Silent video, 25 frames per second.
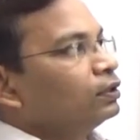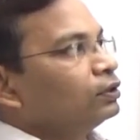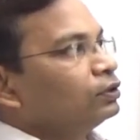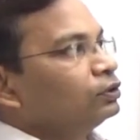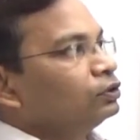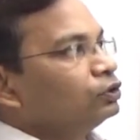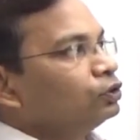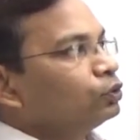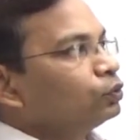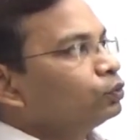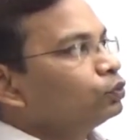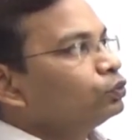
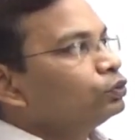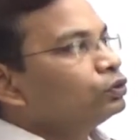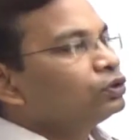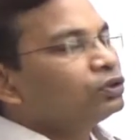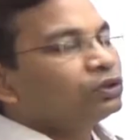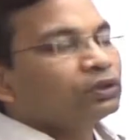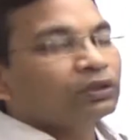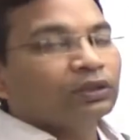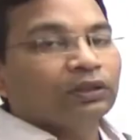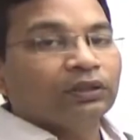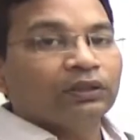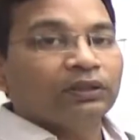
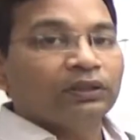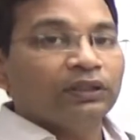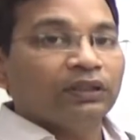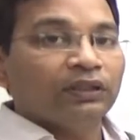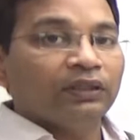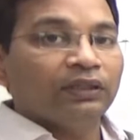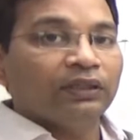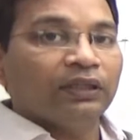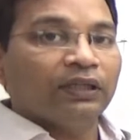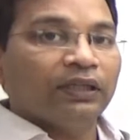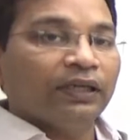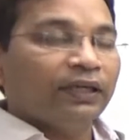used
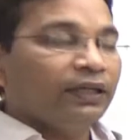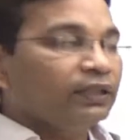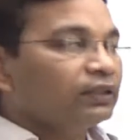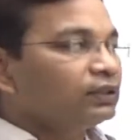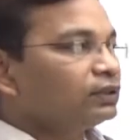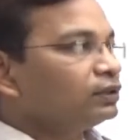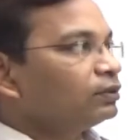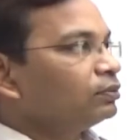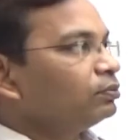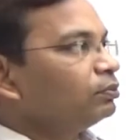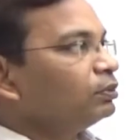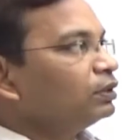till the
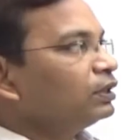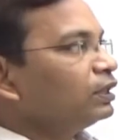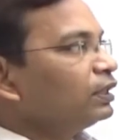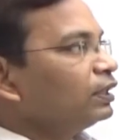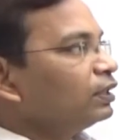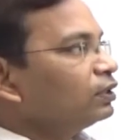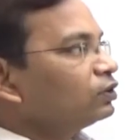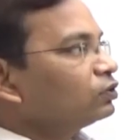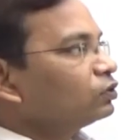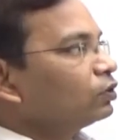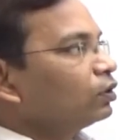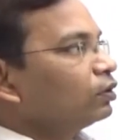late middle
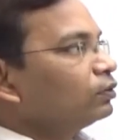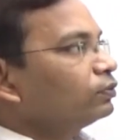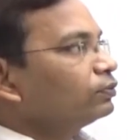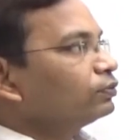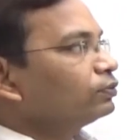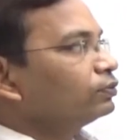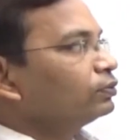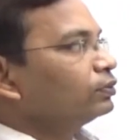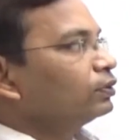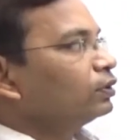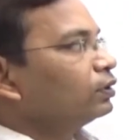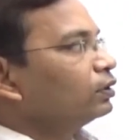age
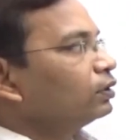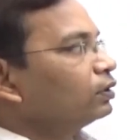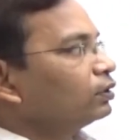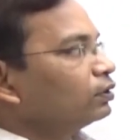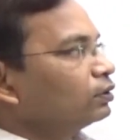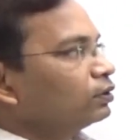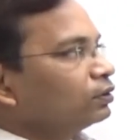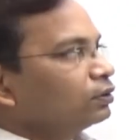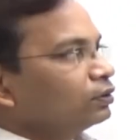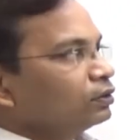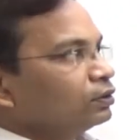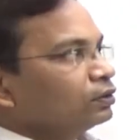of
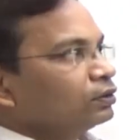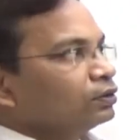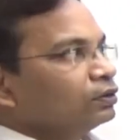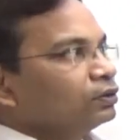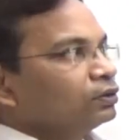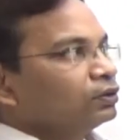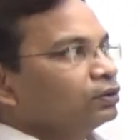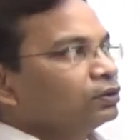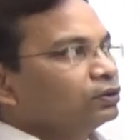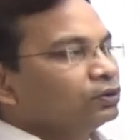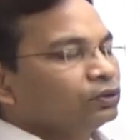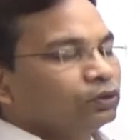
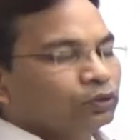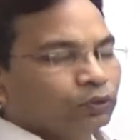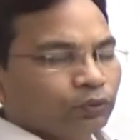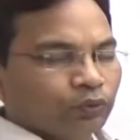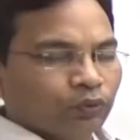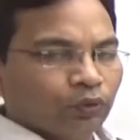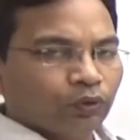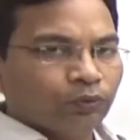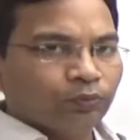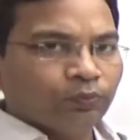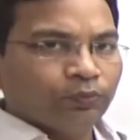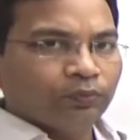
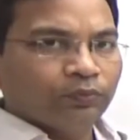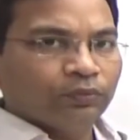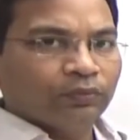Europe,